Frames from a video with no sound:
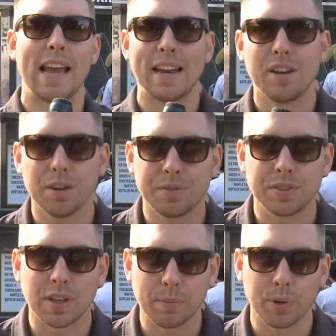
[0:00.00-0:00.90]

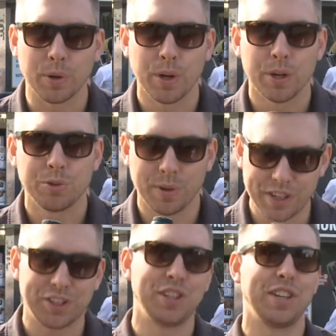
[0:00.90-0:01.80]
end-of-summer
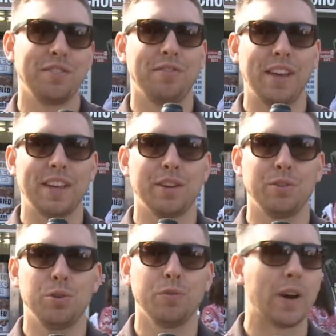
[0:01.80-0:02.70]
tradition in
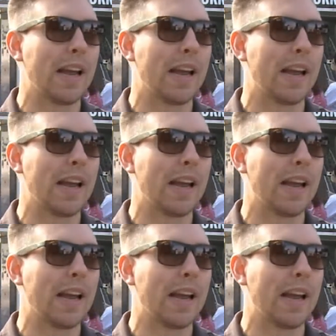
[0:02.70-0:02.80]
Vancouver,